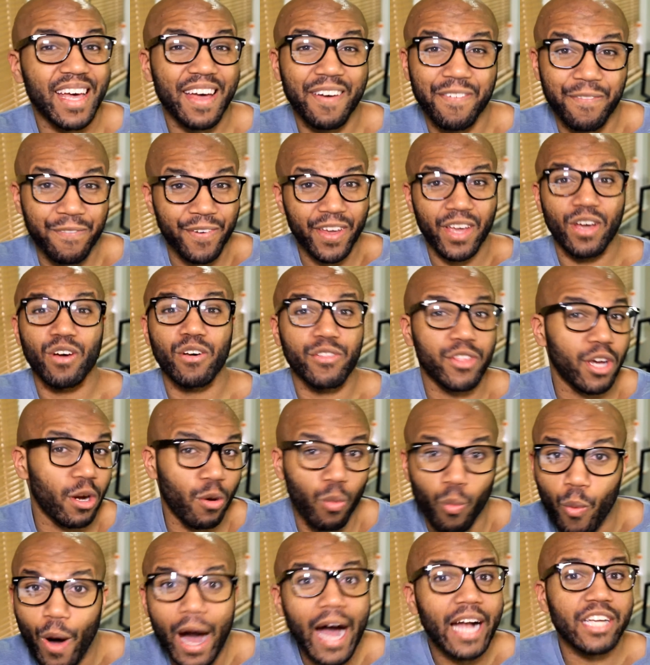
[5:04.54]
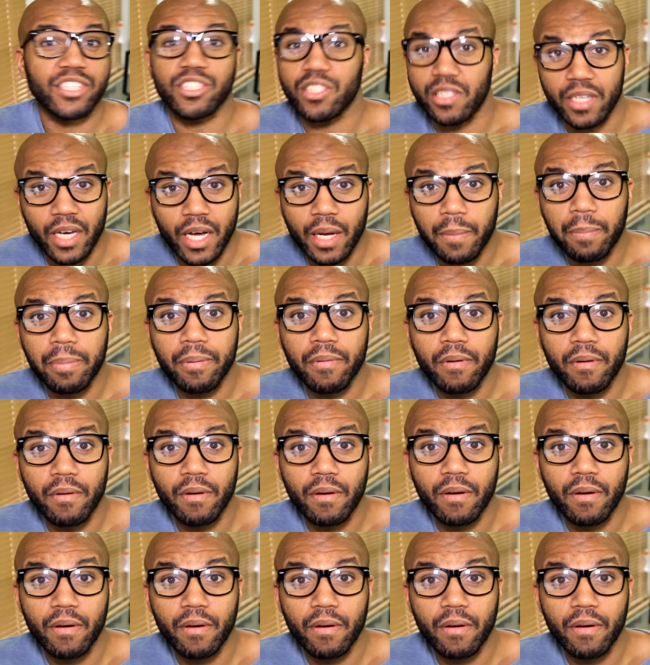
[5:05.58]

have failed, they're washed up,